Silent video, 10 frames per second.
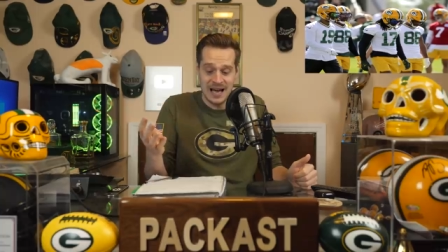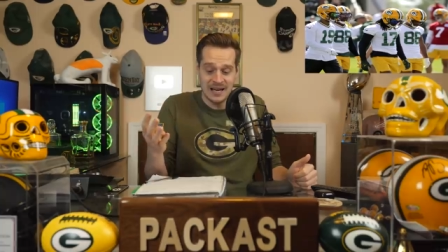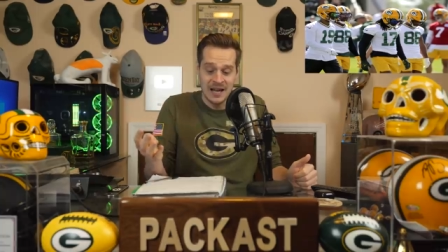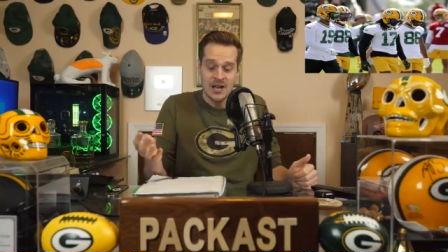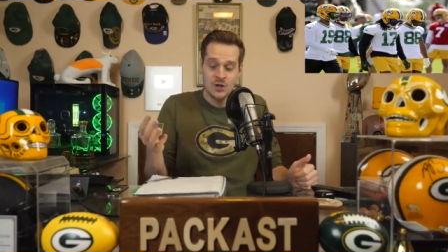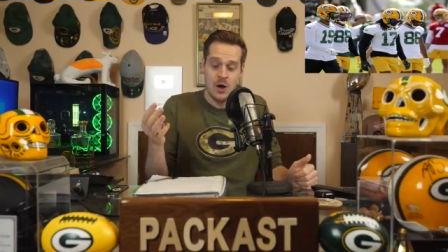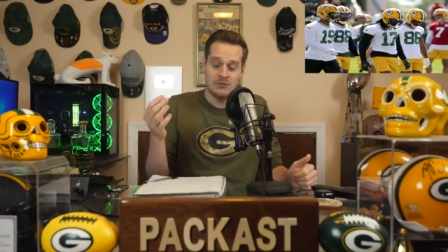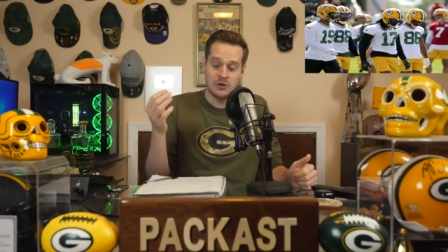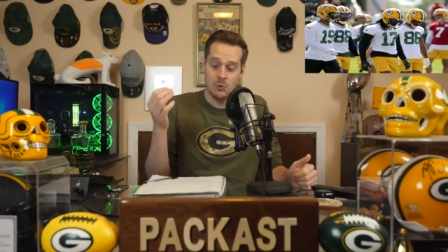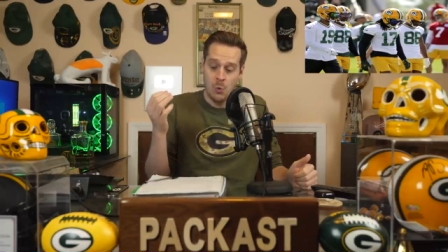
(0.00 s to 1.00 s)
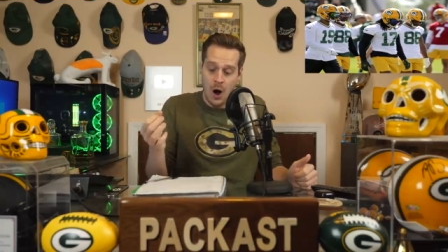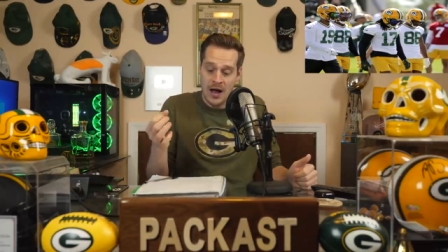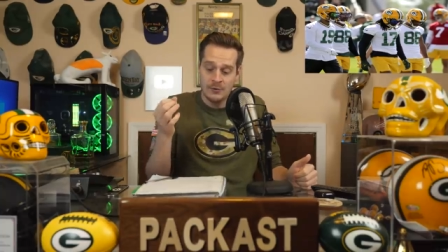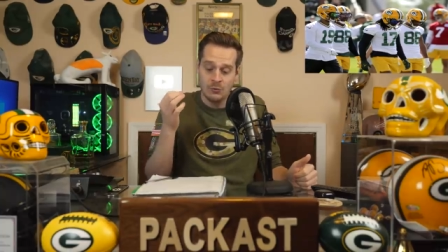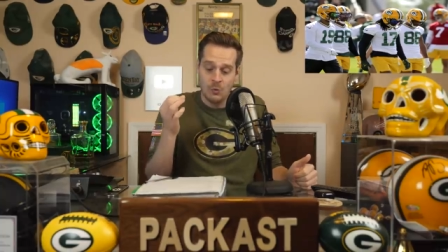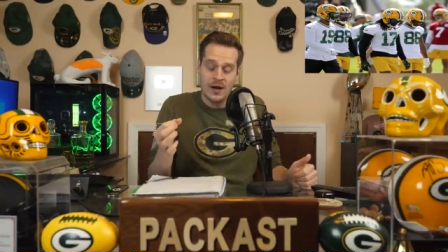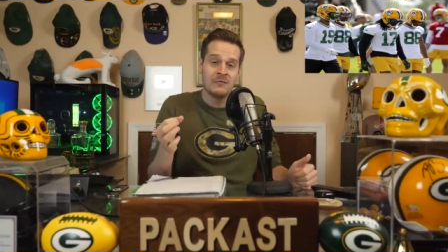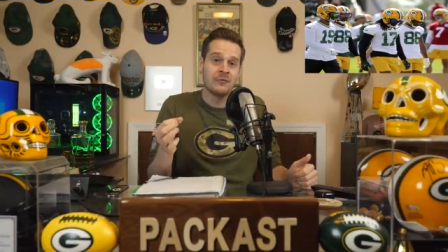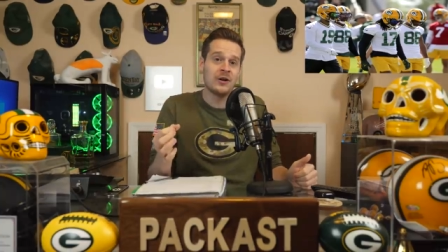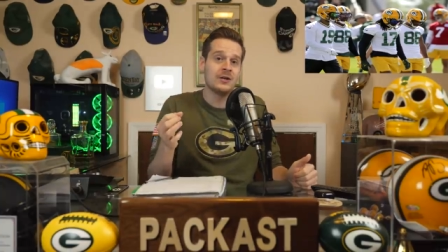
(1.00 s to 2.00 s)
gone. You have Juwann
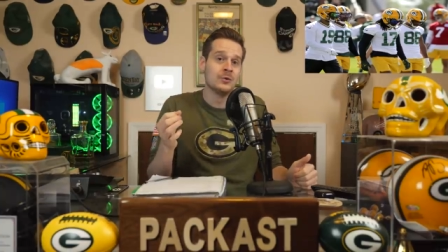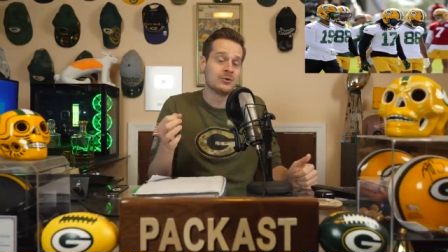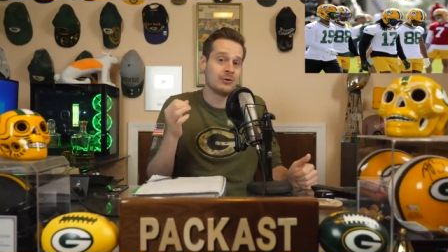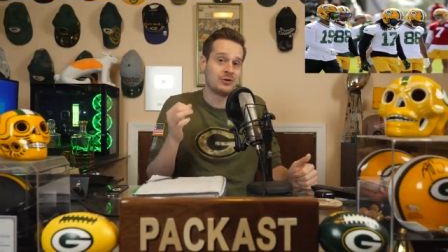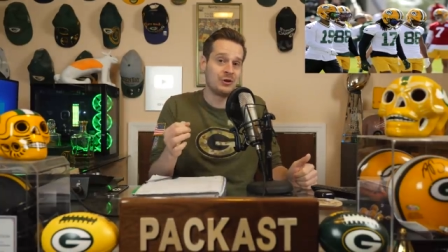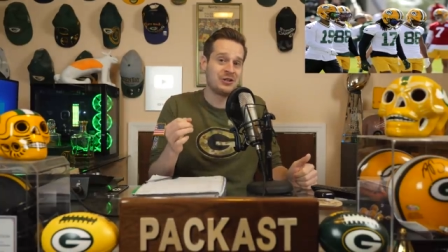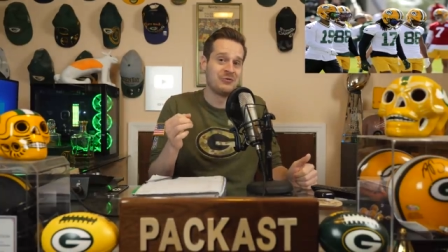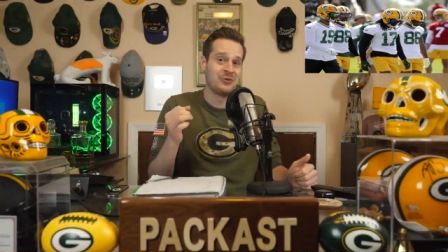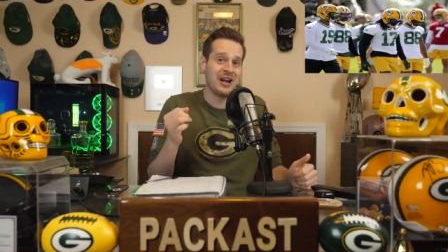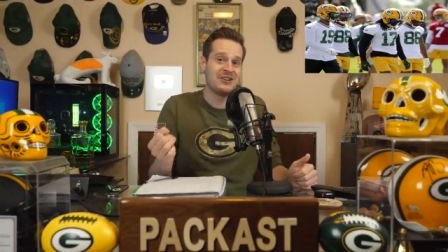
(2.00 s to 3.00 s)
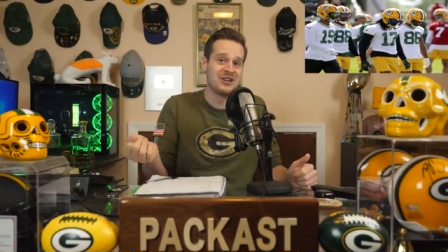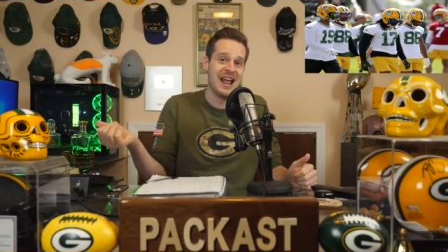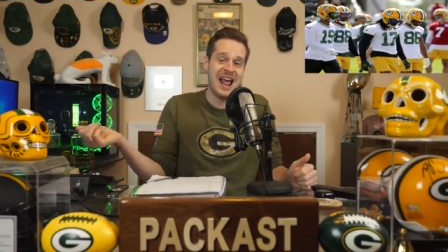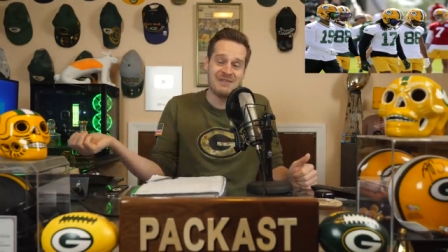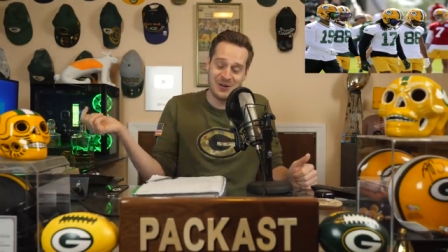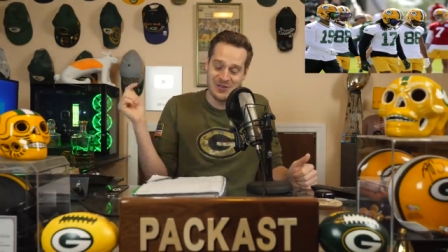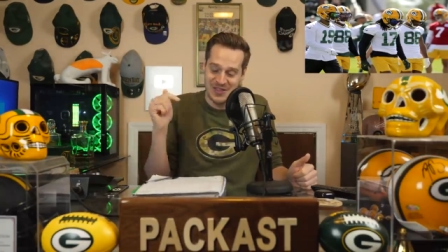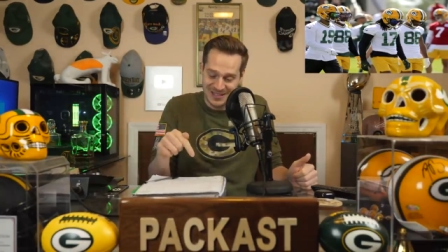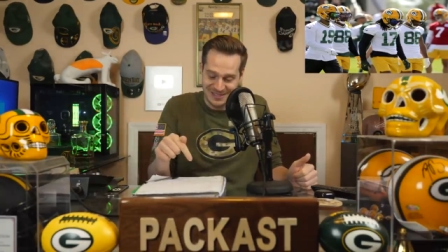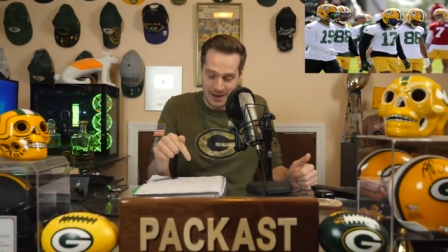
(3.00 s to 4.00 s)
Winfree, who's a restricted free agent after
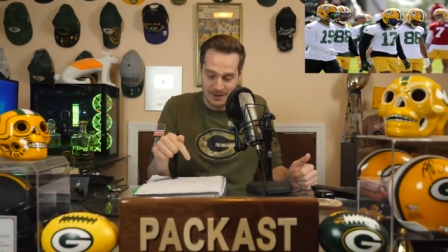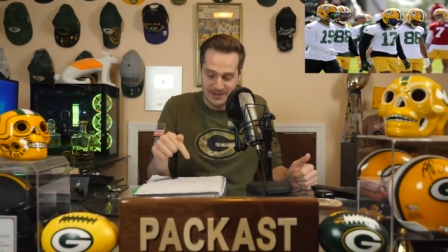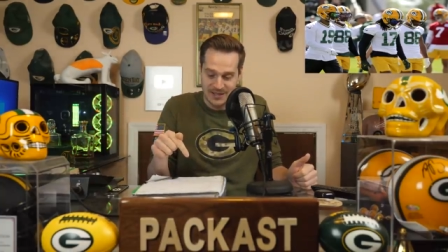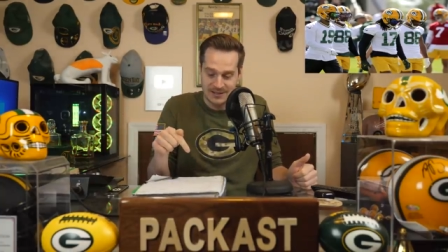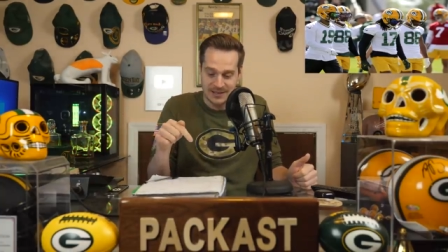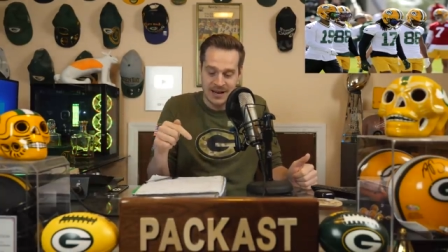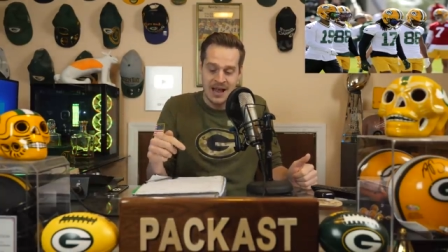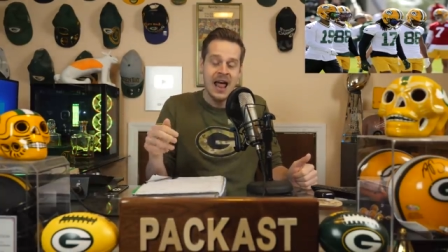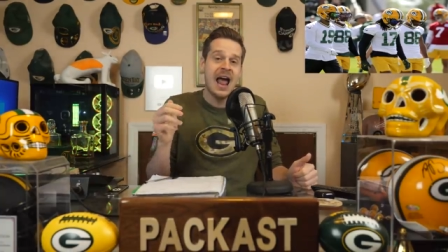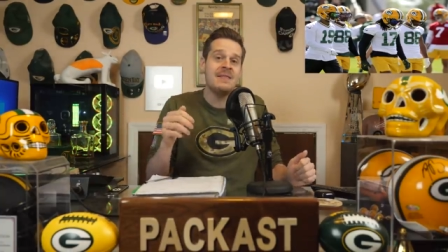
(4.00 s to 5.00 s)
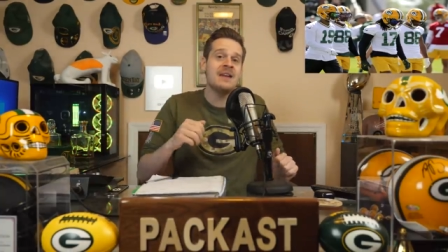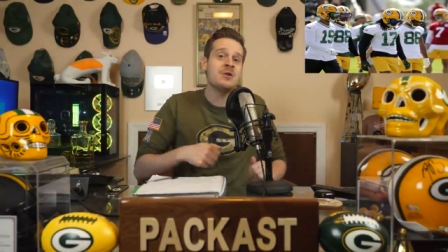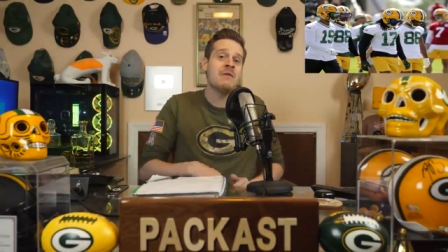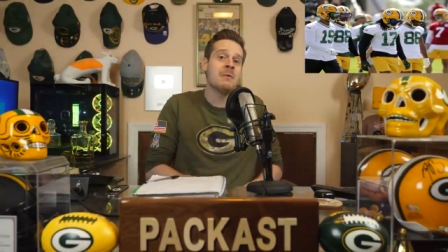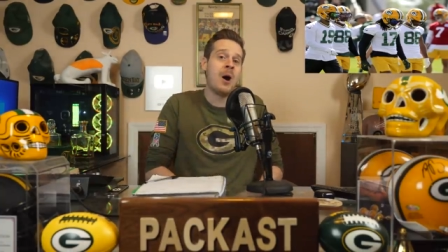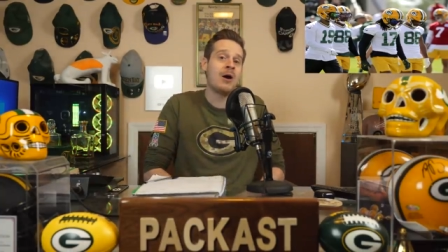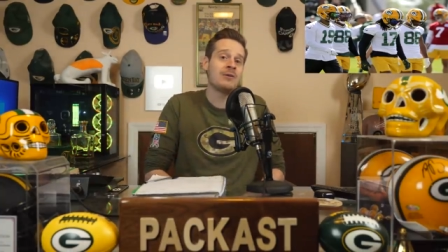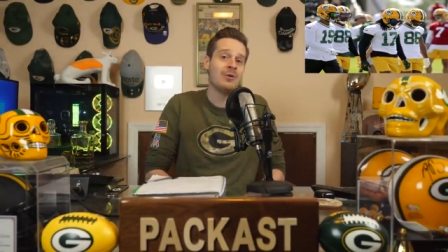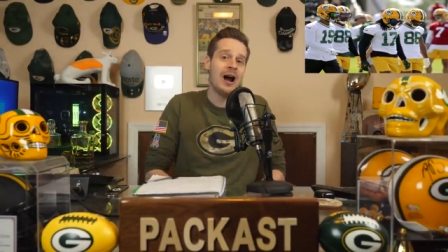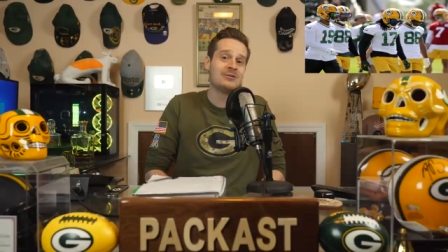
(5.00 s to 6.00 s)
this coming season, and then you have
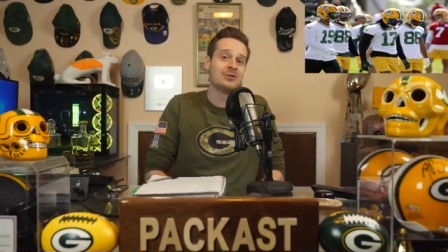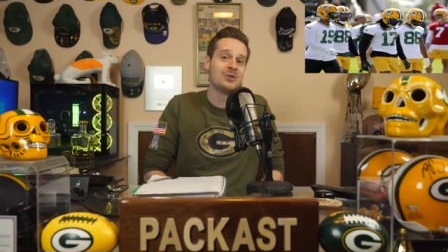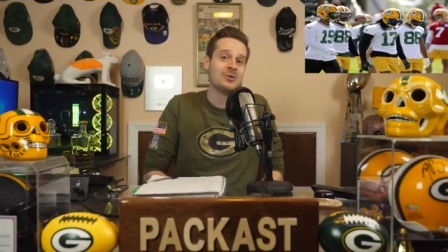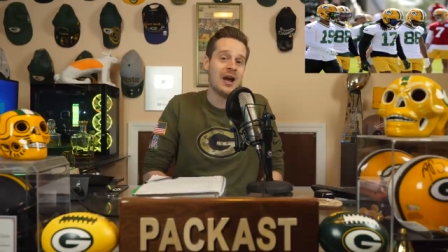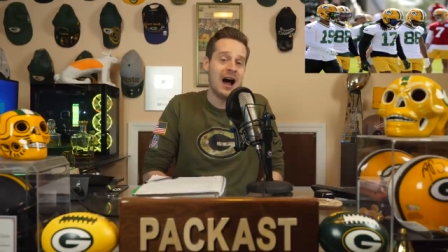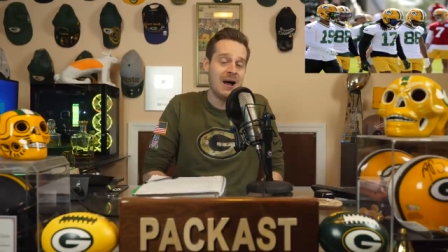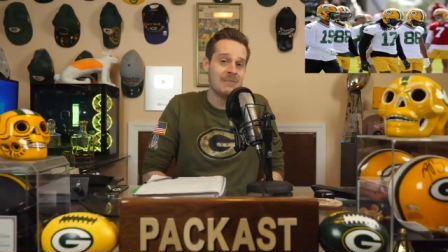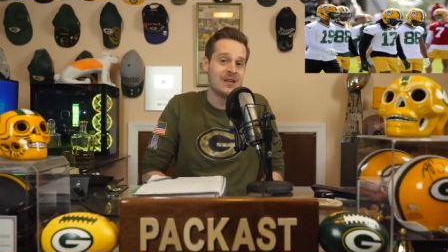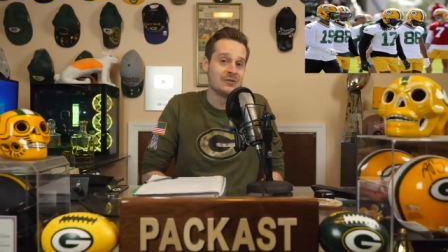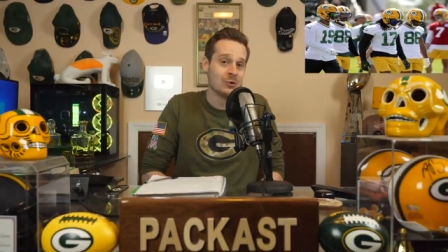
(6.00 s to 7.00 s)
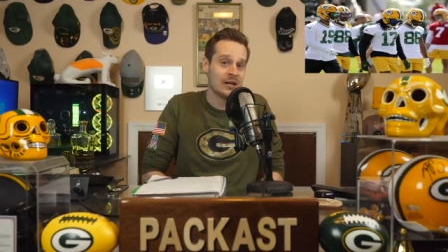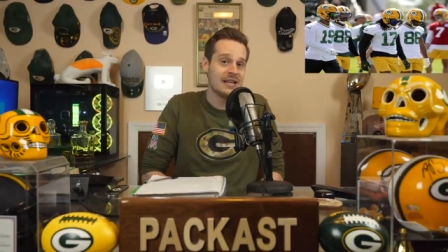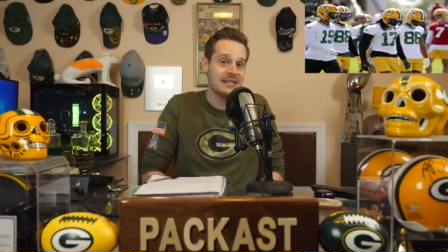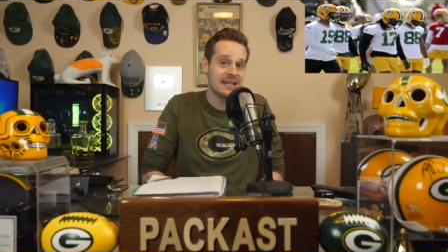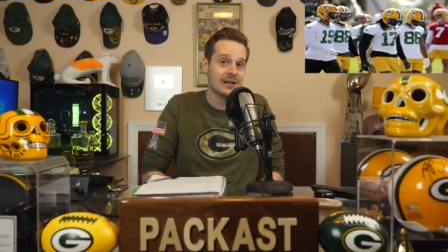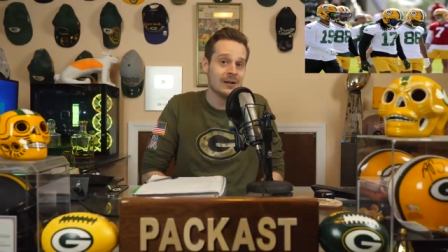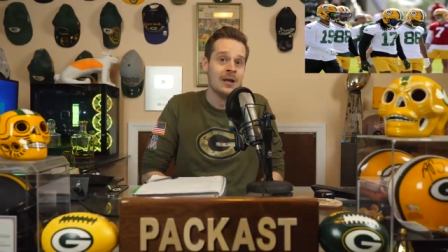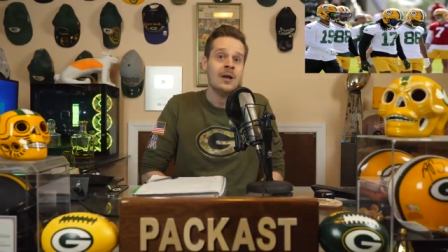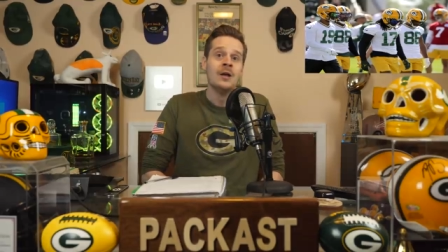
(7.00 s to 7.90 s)
Amari Rodgers, who's on his rookie deal.